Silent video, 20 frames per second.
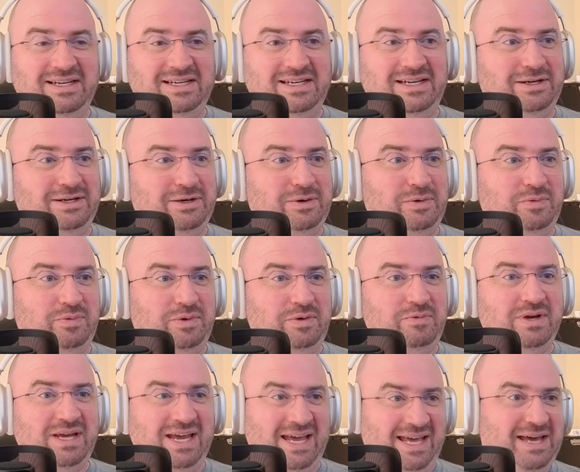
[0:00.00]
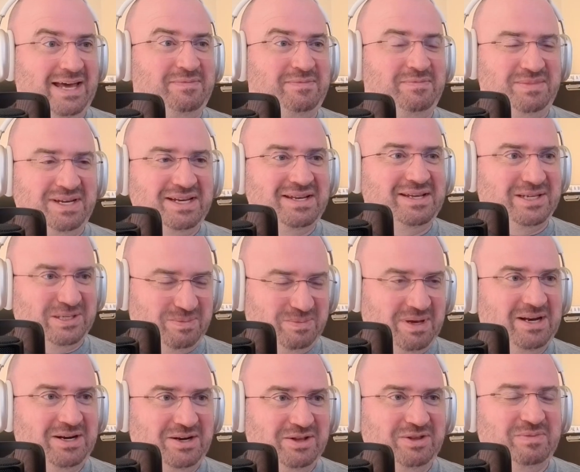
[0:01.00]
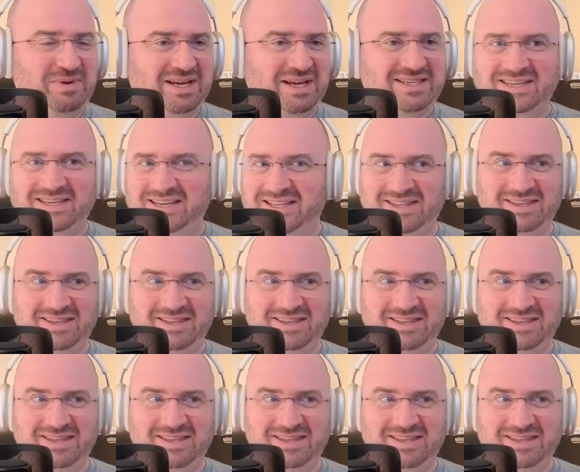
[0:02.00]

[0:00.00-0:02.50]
when we add media spend into the mix,